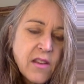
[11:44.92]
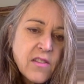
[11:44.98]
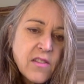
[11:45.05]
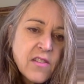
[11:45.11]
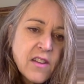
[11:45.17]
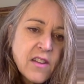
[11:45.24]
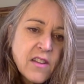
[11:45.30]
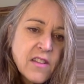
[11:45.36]

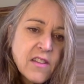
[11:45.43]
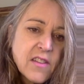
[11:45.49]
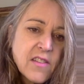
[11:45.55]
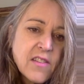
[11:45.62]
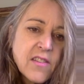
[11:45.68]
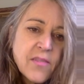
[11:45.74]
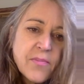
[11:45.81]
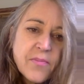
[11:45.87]

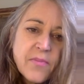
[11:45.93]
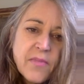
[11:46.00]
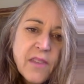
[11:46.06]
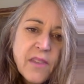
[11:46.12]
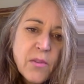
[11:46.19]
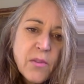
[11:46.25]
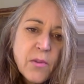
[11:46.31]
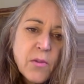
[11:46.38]
Stuckness,
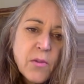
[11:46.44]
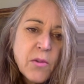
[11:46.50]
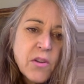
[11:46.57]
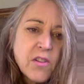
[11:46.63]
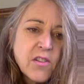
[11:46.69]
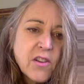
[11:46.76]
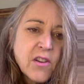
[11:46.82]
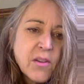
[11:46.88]
that's what I want
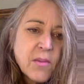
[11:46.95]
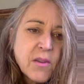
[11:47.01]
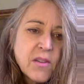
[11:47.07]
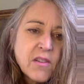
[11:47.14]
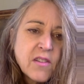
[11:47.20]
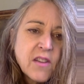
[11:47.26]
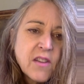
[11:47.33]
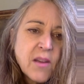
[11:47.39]
to talk
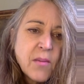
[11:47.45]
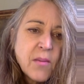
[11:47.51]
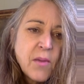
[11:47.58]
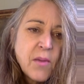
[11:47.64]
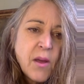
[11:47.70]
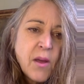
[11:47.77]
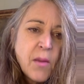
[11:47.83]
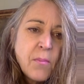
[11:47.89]
about today.
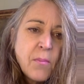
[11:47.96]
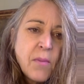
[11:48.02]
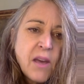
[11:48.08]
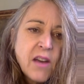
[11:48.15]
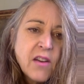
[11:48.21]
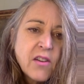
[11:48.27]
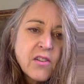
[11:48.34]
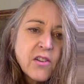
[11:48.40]

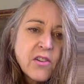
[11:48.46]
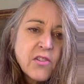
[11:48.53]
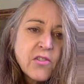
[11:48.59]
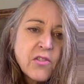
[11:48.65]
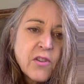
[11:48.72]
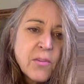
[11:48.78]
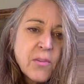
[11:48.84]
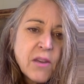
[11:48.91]
Back on our
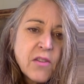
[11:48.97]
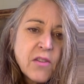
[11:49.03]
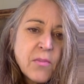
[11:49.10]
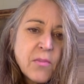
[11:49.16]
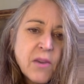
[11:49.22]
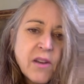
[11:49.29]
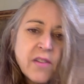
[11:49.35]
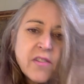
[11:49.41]
trip out
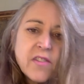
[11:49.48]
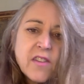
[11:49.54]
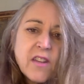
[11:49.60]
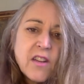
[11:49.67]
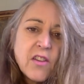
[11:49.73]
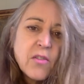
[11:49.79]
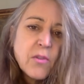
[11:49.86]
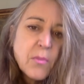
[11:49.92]
of Miles
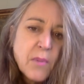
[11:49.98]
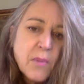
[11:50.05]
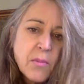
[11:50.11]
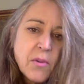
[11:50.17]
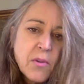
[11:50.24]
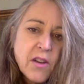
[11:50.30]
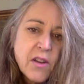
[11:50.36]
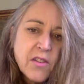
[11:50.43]
City, you
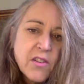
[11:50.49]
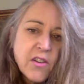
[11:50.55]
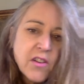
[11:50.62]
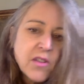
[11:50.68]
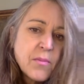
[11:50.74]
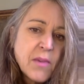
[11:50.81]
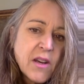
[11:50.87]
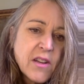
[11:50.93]
remember I
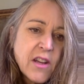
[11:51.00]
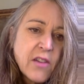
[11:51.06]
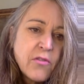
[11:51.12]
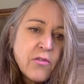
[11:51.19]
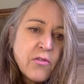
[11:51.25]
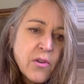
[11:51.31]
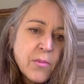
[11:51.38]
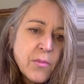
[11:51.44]
talked about
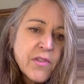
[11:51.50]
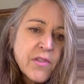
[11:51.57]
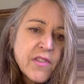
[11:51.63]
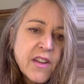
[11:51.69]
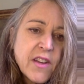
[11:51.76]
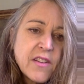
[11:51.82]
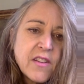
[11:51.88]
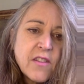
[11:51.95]
how formal
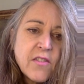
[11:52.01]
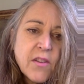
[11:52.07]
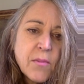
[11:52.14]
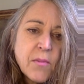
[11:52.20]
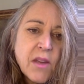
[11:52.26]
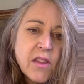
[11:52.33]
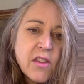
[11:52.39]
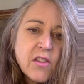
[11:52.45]

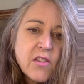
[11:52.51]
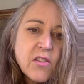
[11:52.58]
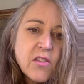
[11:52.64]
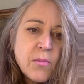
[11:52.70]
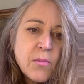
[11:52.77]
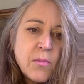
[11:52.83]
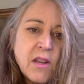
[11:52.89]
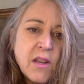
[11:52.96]
scientific method
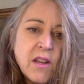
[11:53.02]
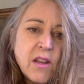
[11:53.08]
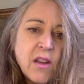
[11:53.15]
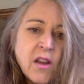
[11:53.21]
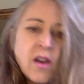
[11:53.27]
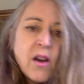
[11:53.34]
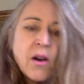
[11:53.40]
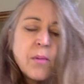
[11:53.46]
could be
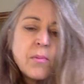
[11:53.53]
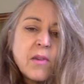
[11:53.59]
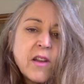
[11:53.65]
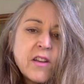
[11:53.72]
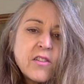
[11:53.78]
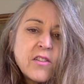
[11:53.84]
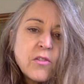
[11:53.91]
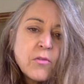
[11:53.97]

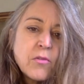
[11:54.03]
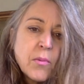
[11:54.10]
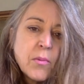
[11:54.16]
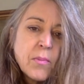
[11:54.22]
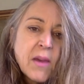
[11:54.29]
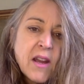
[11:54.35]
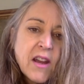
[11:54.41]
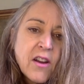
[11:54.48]
applied to the
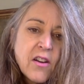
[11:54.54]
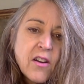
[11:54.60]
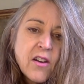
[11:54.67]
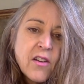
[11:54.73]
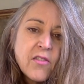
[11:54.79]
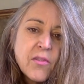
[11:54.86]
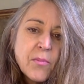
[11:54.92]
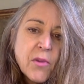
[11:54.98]

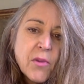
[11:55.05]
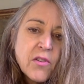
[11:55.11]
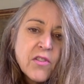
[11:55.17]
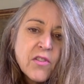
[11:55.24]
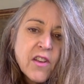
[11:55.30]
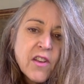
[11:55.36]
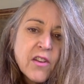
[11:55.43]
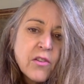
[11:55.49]
repair of a
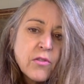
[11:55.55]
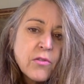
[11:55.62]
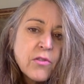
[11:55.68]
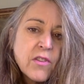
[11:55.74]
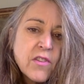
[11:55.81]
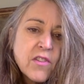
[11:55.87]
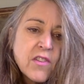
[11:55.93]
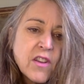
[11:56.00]
motorcycle
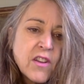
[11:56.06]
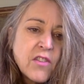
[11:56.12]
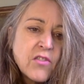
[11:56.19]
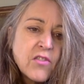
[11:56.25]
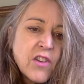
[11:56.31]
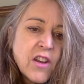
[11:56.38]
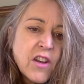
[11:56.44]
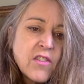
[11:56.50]
through the study
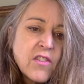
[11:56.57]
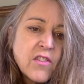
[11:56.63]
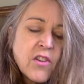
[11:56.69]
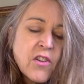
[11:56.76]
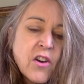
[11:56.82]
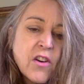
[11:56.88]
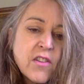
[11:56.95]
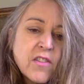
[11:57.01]
of chains
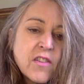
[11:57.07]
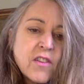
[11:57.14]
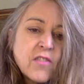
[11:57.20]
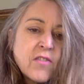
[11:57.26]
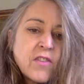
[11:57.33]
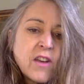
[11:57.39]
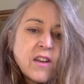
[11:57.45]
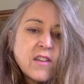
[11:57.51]
of cause and
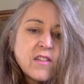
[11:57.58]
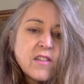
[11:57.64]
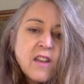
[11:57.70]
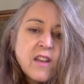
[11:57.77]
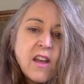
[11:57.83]
effect